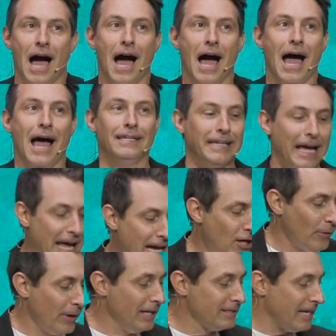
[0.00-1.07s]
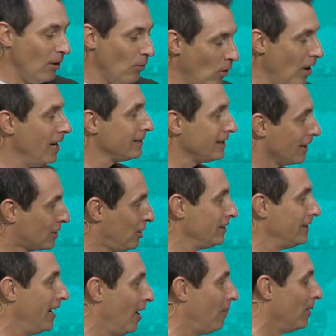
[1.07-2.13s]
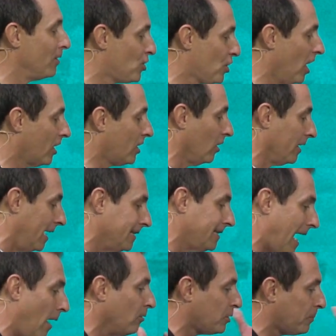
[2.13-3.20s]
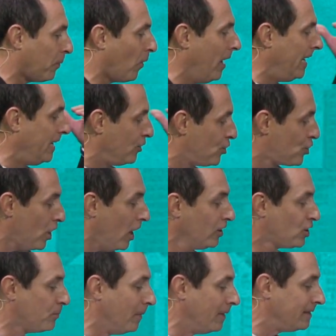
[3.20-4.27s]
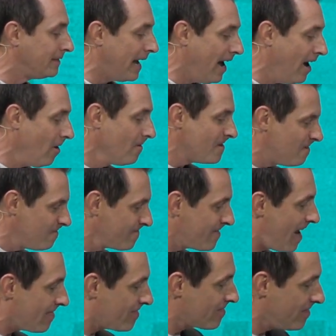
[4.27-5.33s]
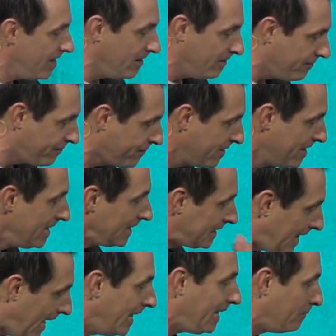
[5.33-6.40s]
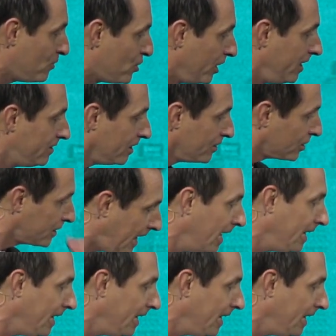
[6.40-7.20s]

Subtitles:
as angry as I was, I couldn't help but chuckle. And as I was praying judgment down on that thief, get him, Jesus, get